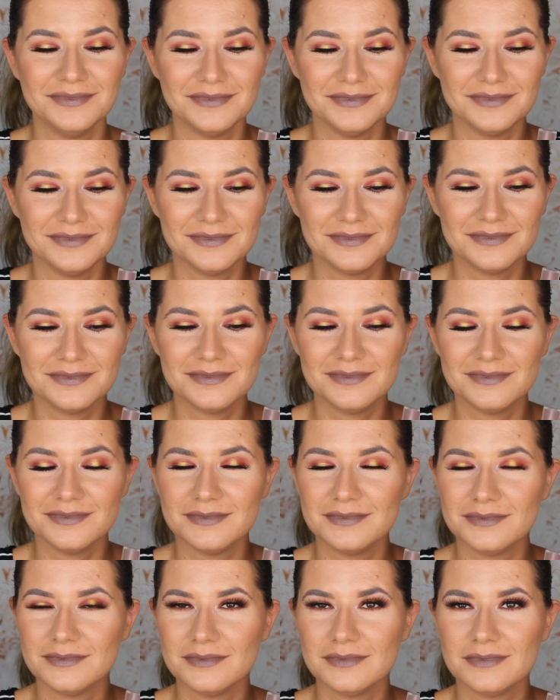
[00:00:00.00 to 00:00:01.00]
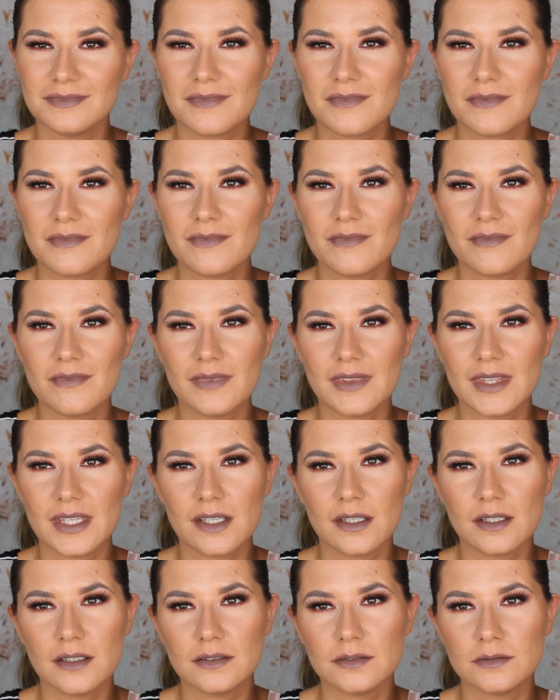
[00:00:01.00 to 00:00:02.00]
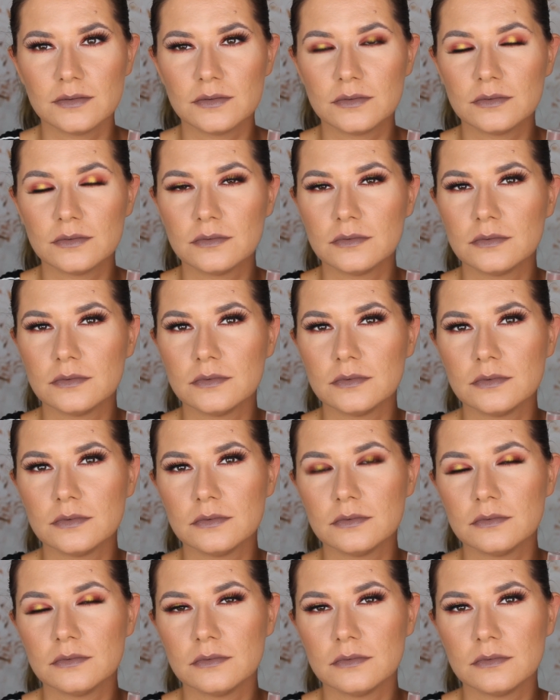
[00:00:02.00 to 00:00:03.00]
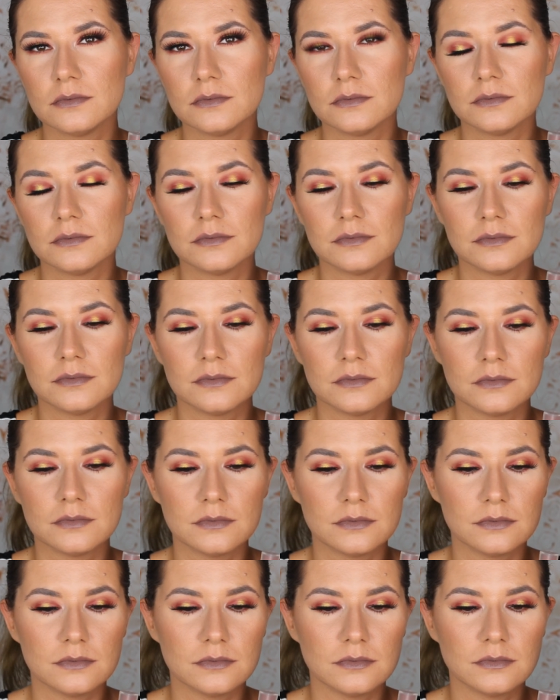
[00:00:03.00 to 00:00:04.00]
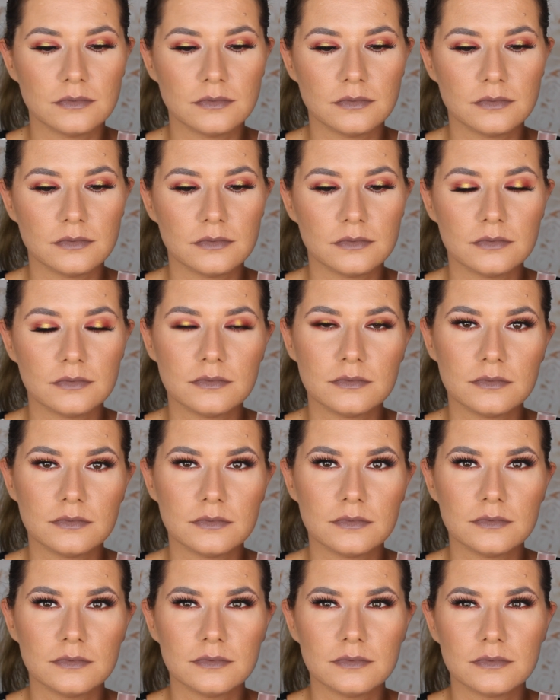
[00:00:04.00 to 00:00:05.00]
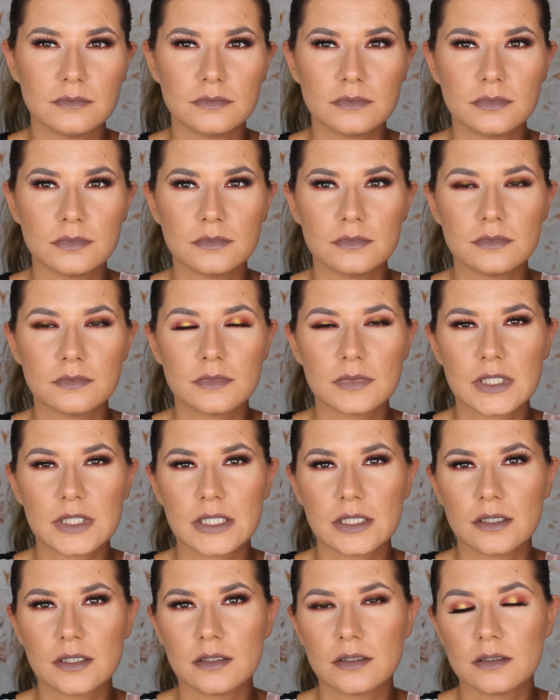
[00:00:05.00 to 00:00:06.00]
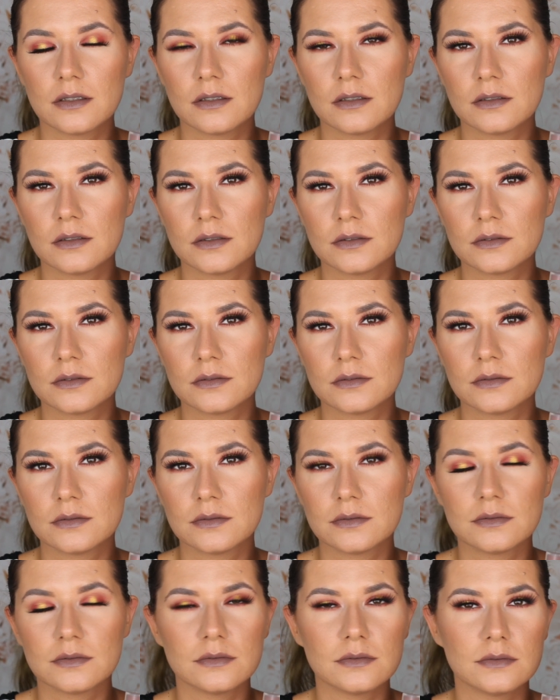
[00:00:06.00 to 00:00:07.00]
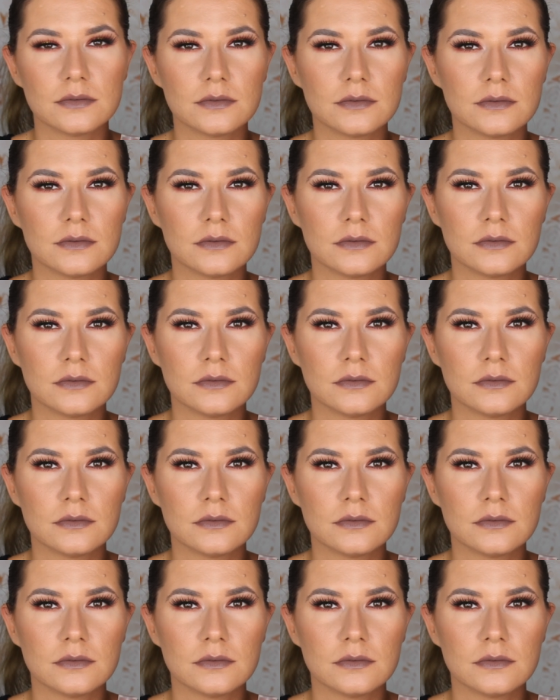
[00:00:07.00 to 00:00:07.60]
Nothing is said.